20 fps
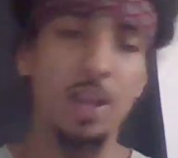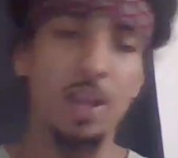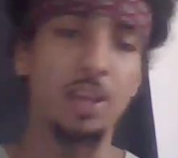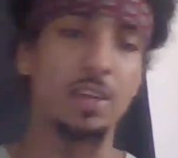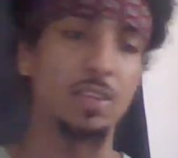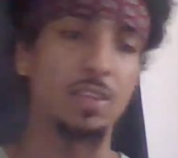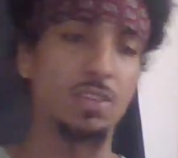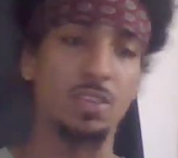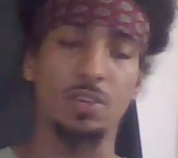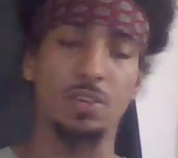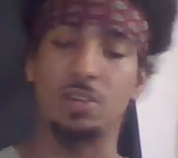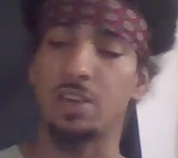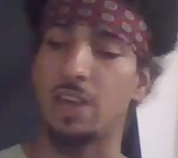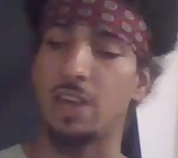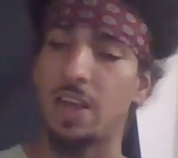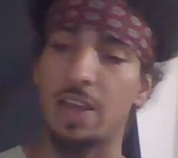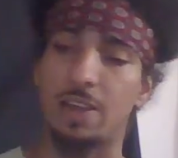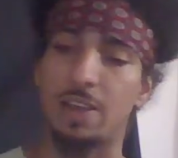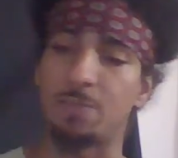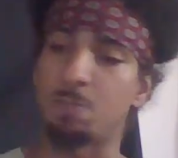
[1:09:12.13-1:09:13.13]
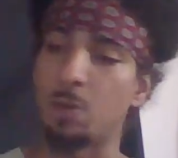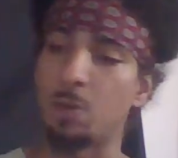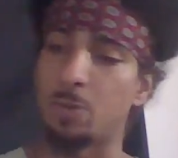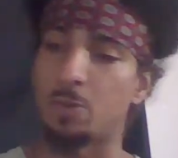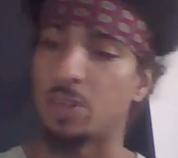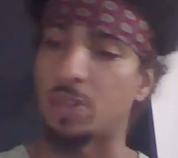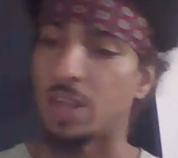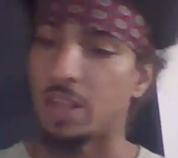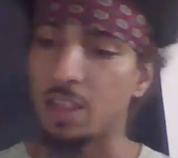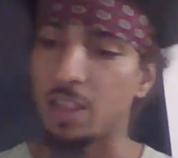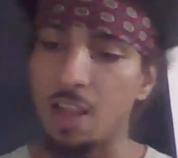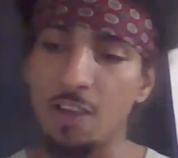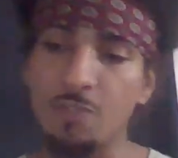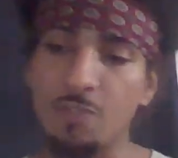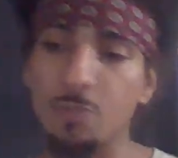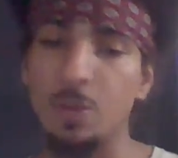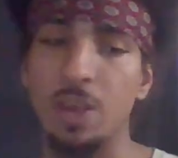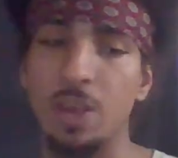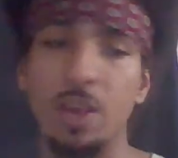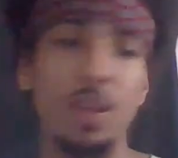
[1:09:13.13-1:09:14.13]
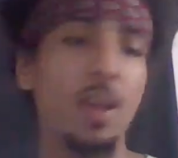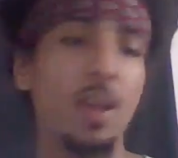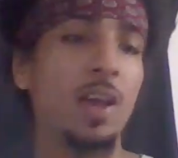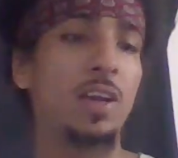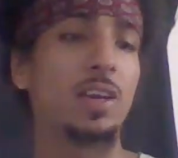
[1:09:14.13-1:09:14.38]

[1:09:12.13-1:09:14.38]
considering I have people that love me,